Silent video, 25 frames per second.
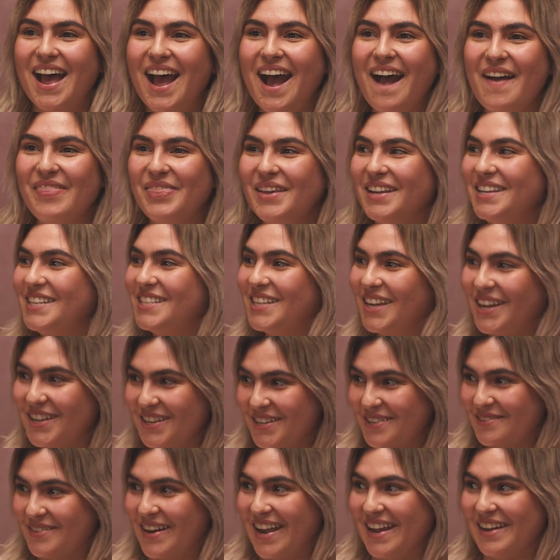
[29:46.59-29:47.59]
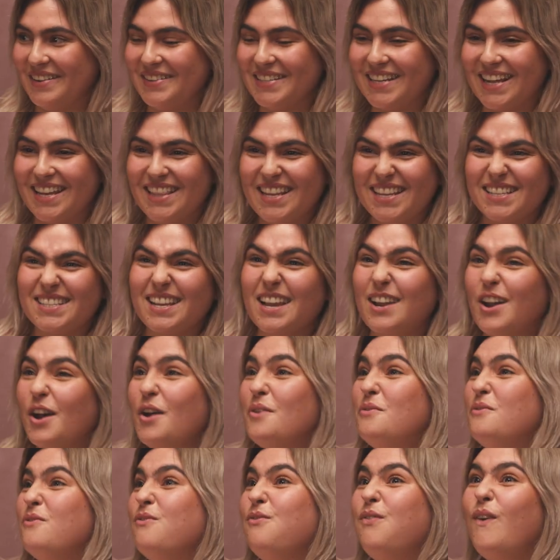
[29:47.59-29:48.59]
and then turned around and there's like a
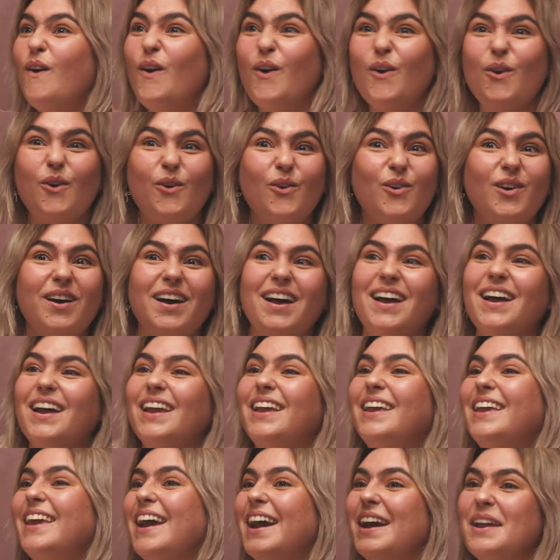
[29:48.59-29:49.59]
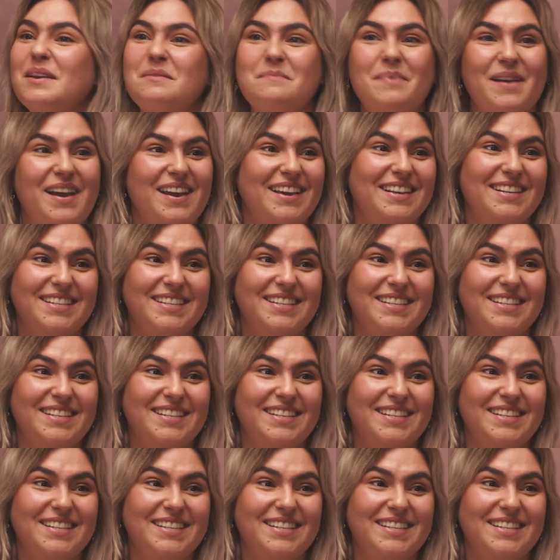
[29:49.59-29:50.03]
full gangbang